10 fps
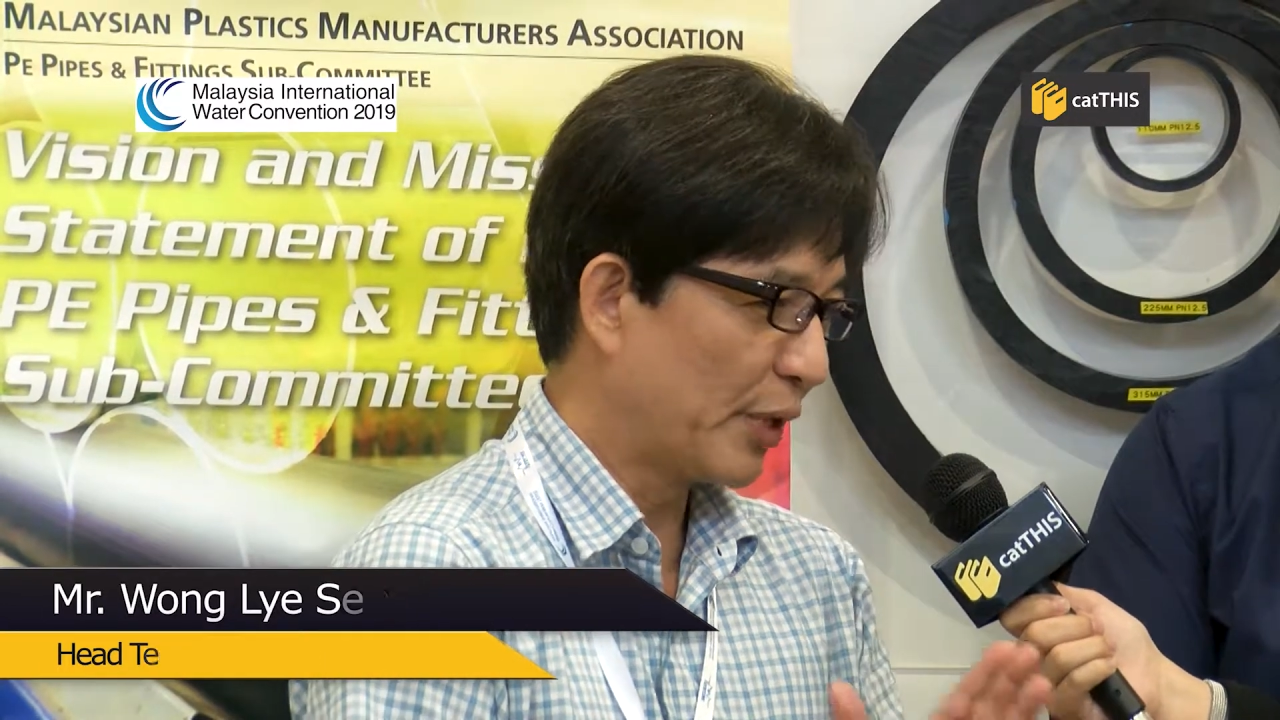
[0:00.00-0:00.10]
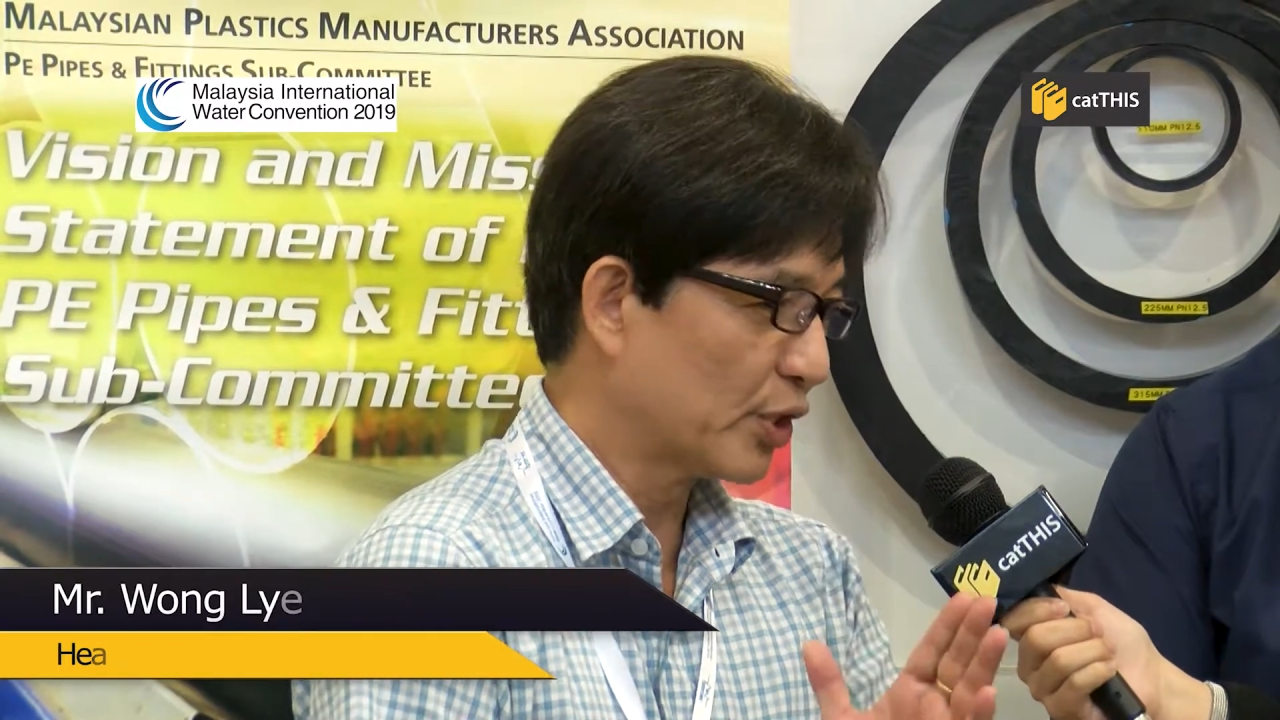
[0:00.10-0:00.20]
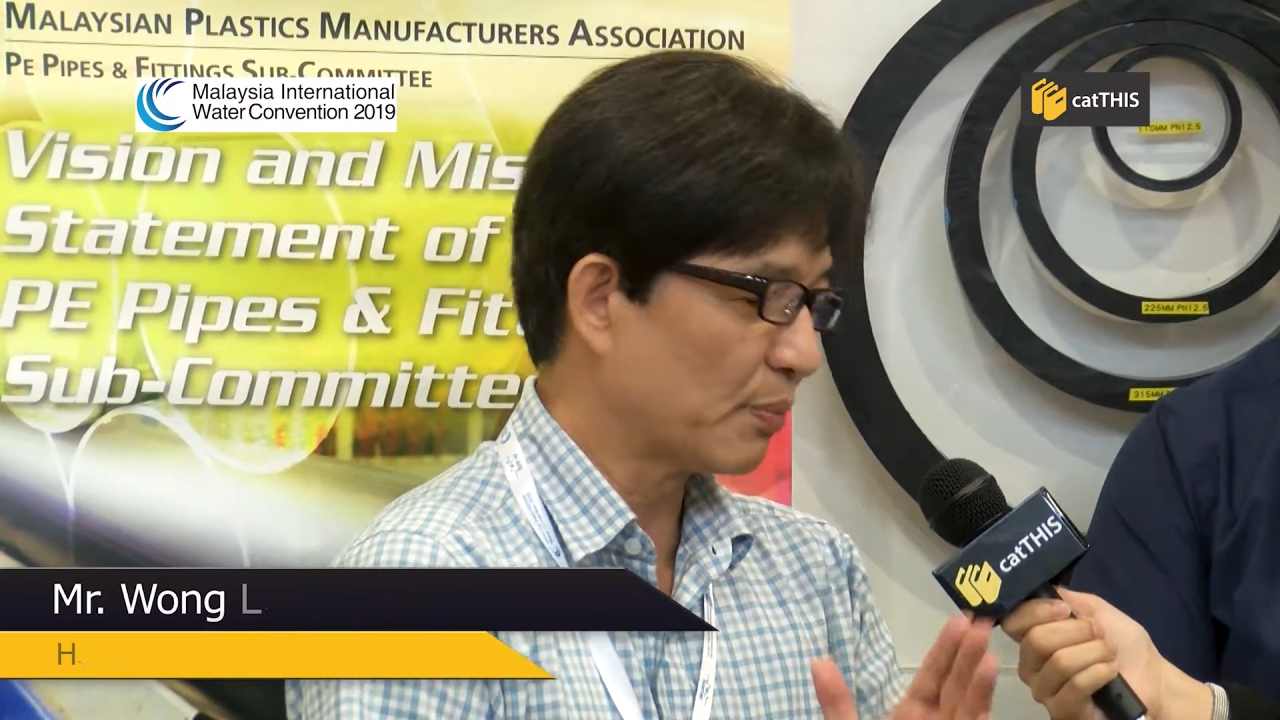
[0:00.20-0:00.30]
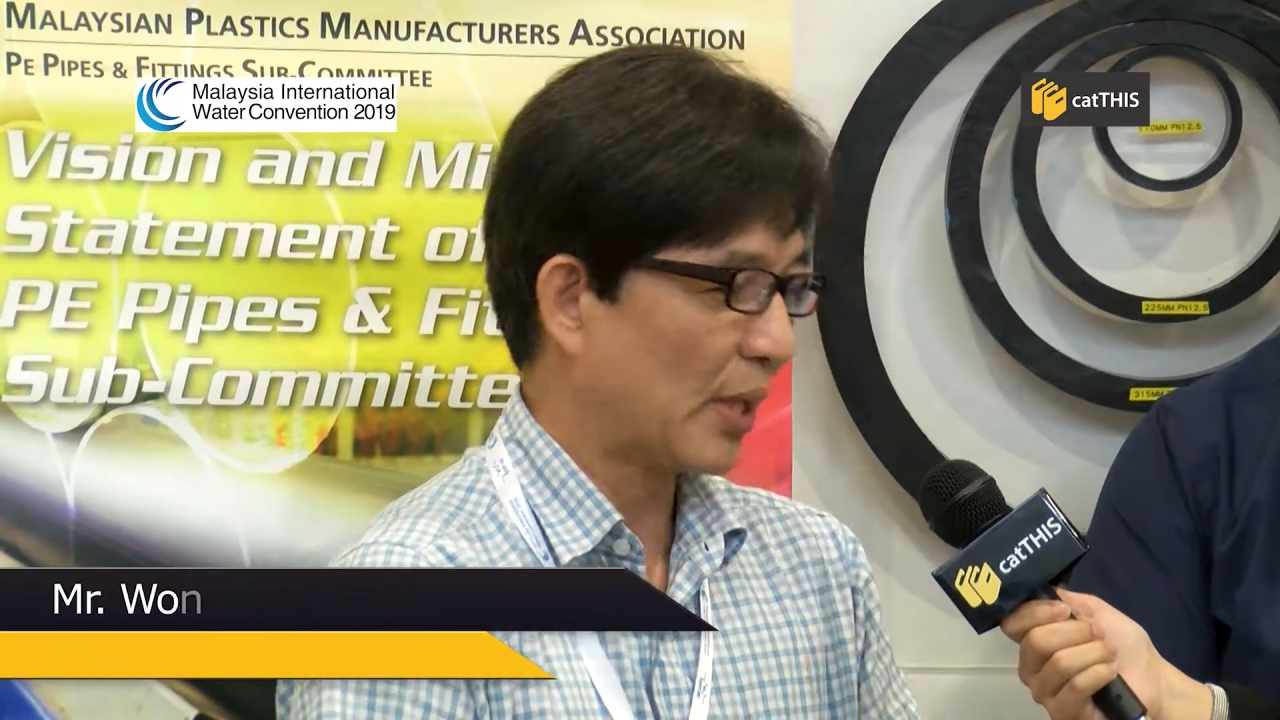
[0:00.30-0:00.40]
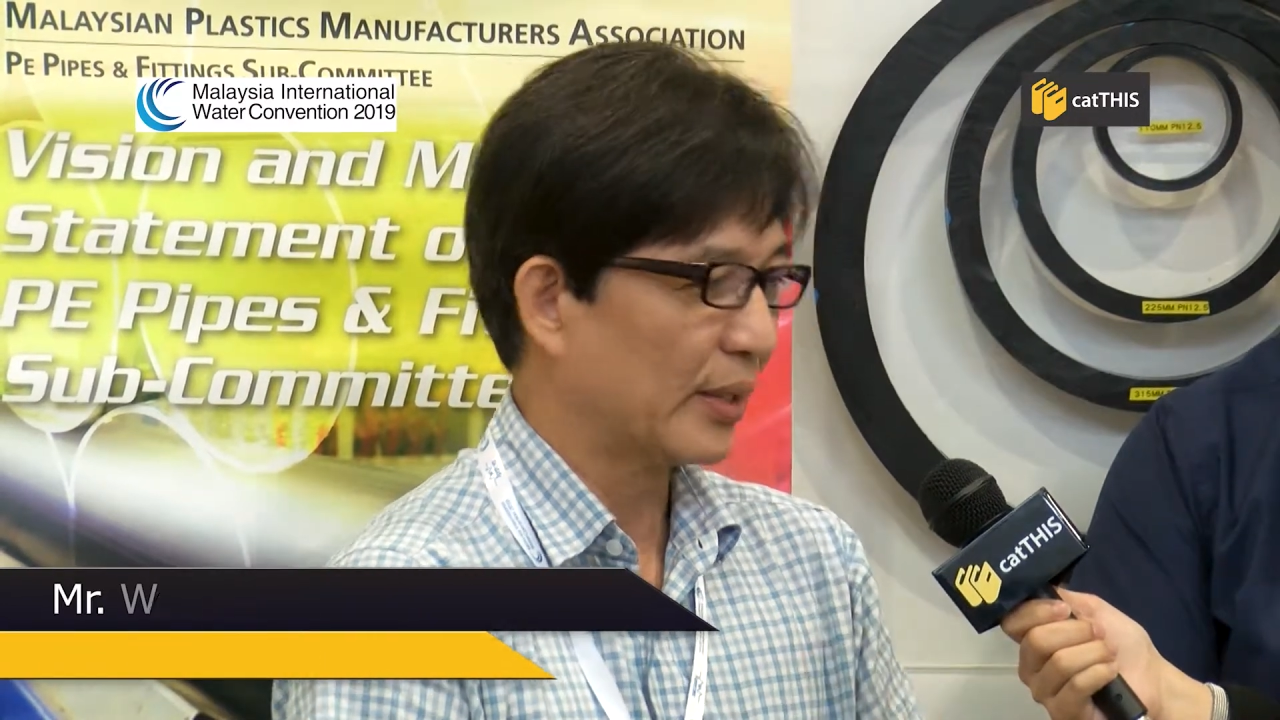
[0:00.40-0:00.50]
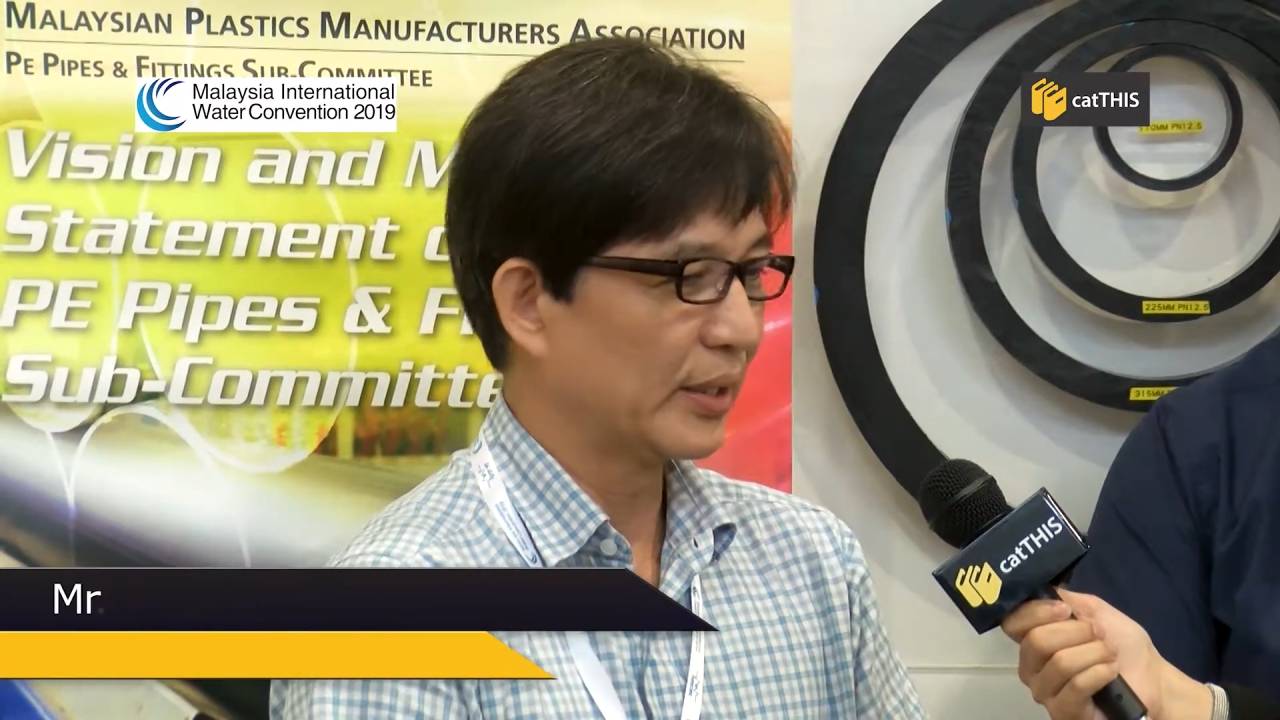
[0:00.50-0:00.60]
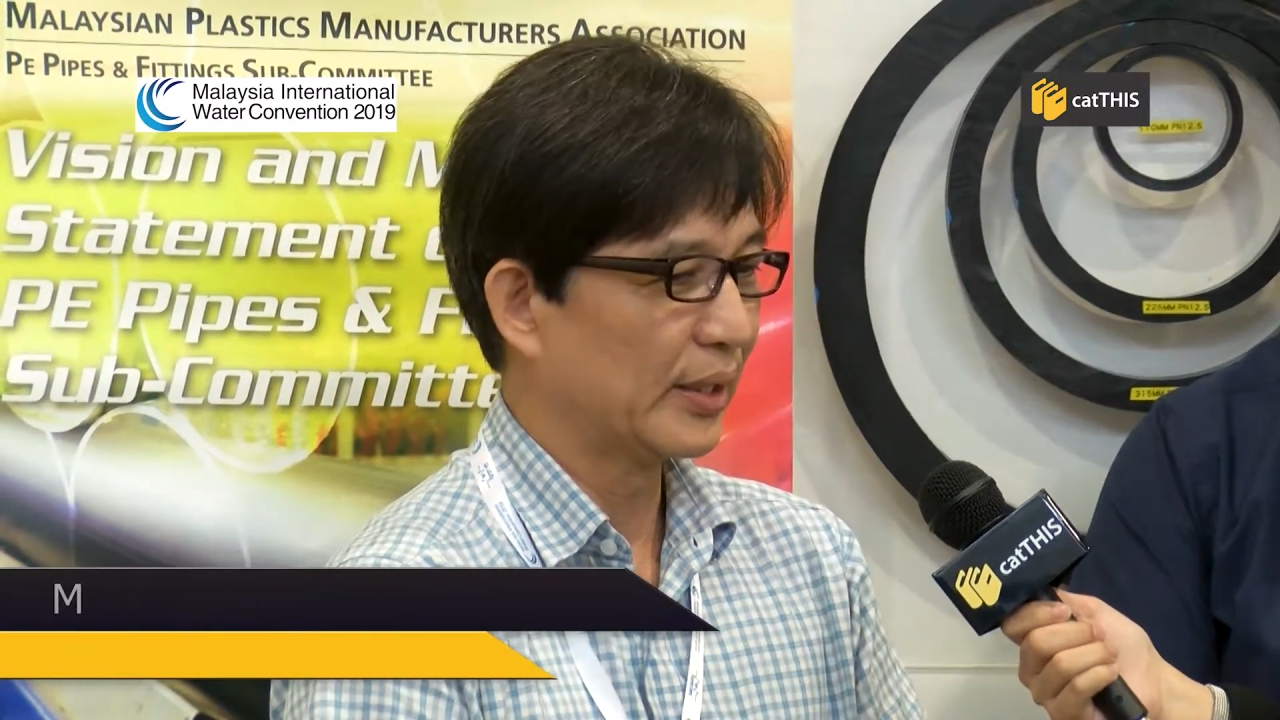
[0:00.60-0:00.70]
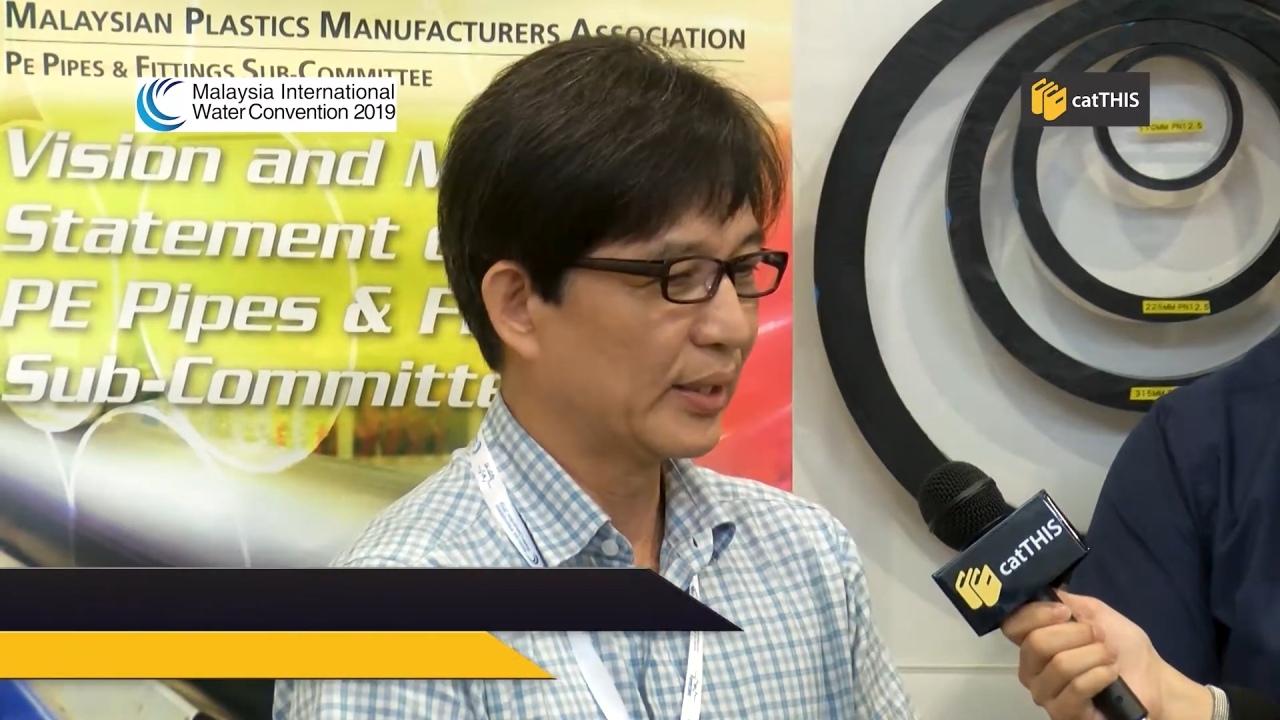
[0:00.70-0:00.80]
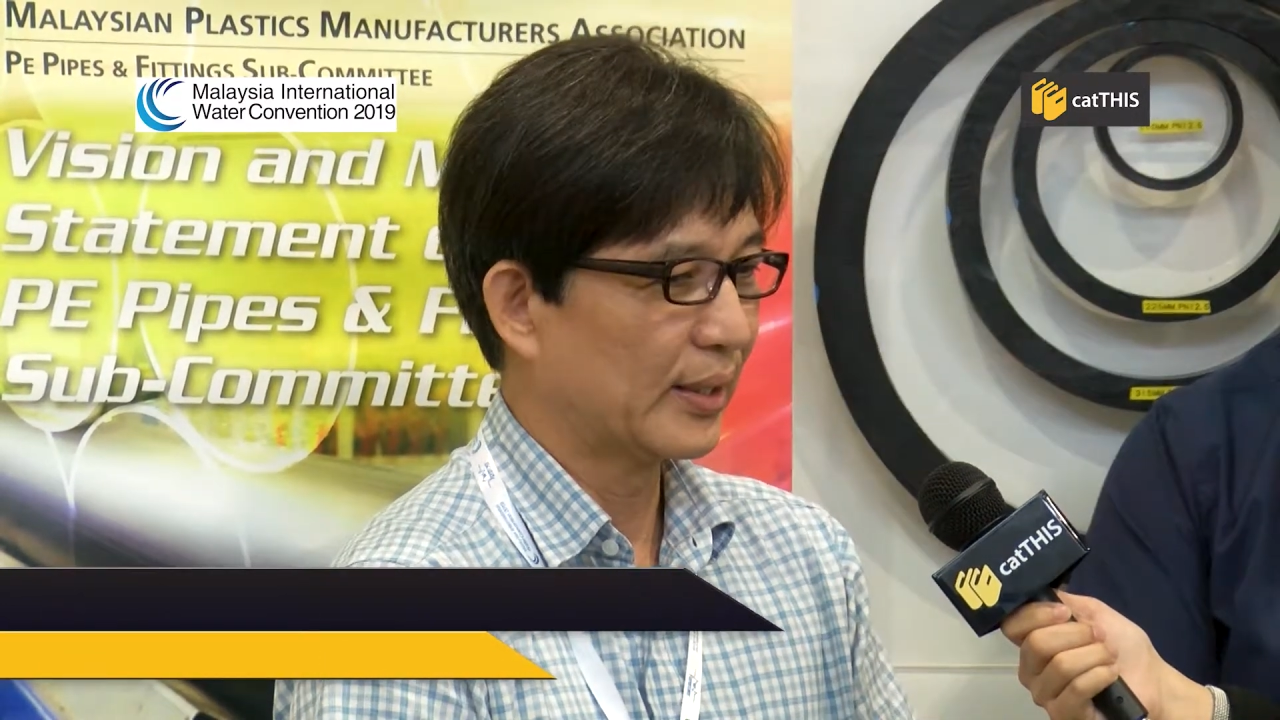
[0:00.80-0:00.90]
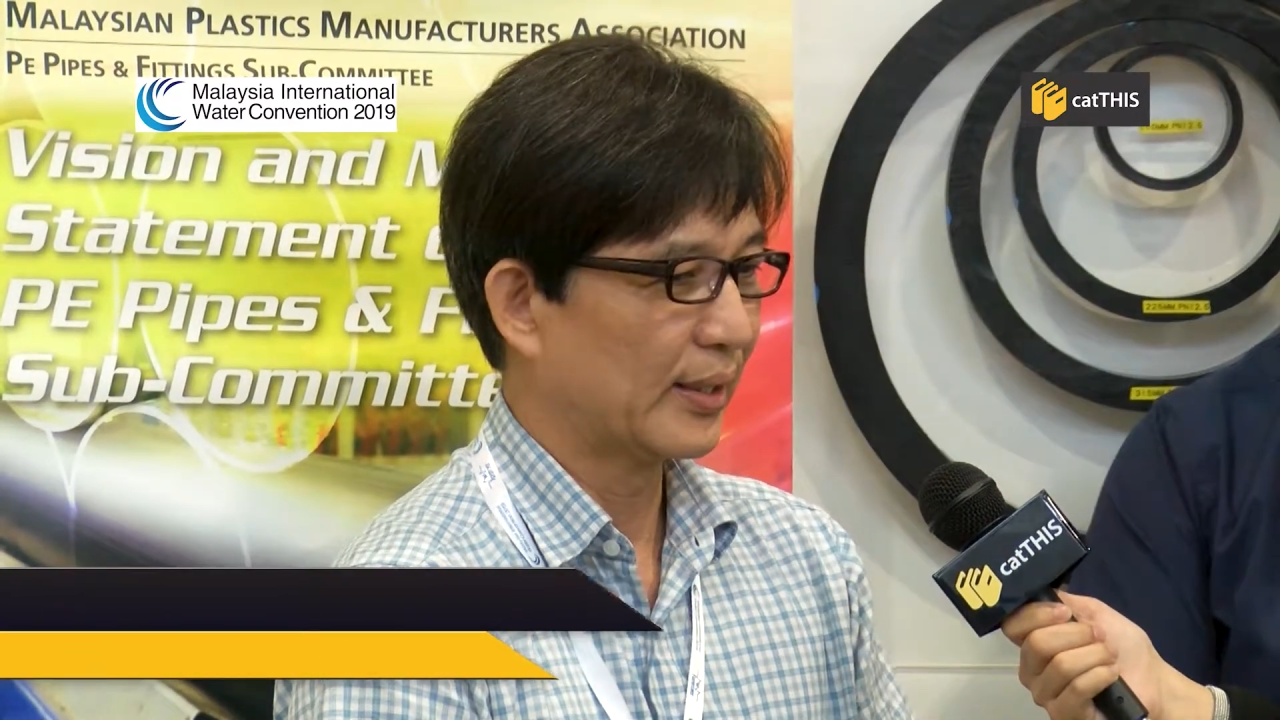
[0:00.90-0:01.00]
benchmark
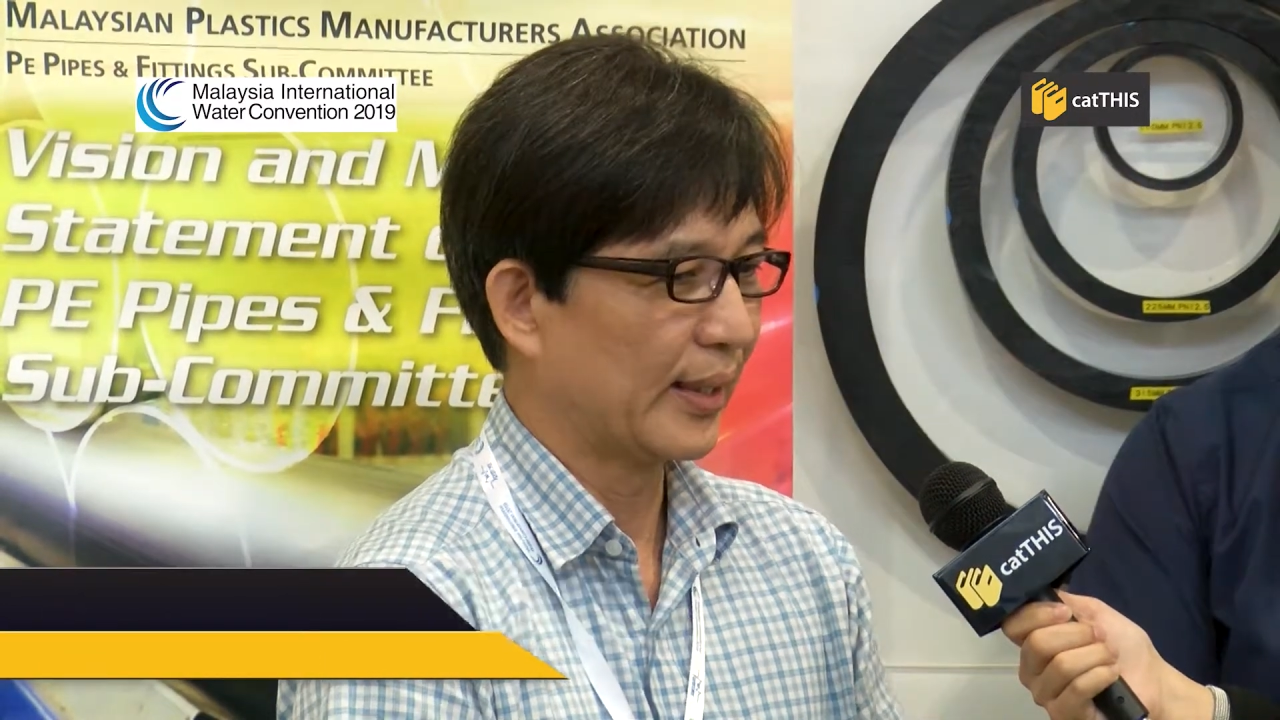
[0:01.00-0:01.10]
the